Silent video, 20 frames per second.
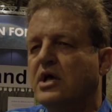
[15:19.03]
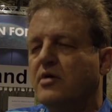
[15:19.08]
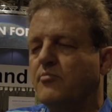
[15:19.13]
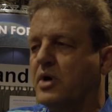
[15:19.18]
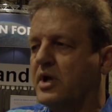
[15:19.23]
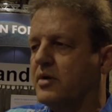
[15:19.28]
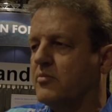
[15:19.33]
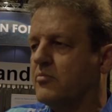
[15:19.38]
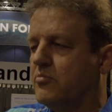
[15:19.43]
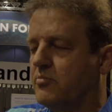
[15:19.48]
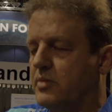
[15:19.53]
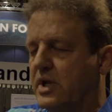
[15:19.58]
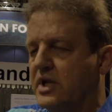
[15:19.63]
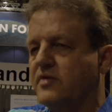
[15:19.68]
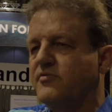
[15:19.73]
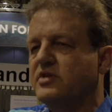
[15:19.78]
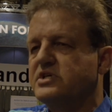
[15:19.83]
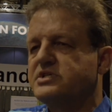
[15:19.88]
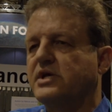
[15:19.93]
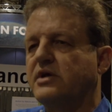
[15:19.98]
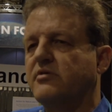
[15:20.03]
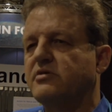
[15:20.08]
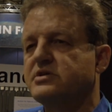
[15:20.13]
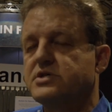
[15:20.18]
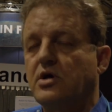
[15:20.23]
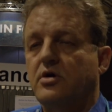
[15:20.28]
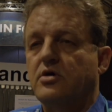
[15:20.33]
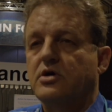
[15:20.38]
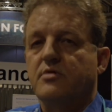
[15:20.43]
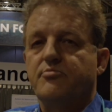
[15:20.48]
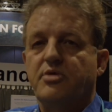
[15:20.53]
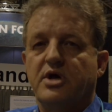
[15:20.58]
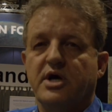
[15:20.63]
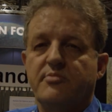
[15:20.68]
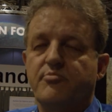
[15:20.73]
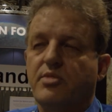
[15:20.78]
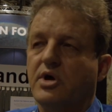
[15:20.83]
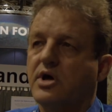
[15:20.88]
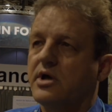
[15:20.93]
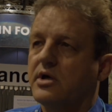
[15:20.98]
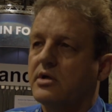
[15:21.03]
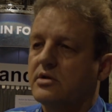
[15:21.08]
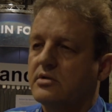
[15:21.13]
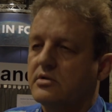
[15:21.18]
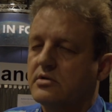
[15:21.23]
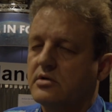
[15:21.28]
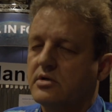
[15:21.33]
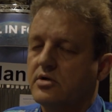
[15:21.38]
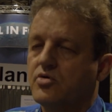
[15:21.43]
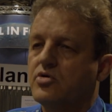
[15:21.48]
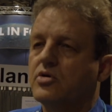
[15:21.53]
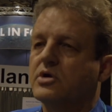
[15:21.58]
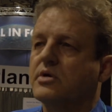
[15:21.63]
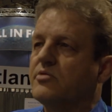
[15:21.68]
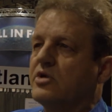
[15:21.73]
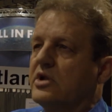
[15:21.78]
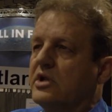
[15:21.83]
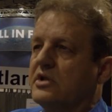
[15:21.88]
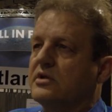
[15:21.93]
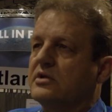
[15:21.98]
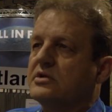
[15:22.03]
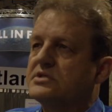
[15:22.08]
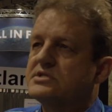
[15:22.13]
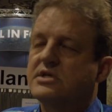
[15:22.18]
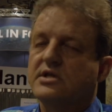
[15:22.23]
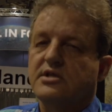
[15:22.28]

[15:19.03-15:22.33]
But many of these areas are occupied by local communities,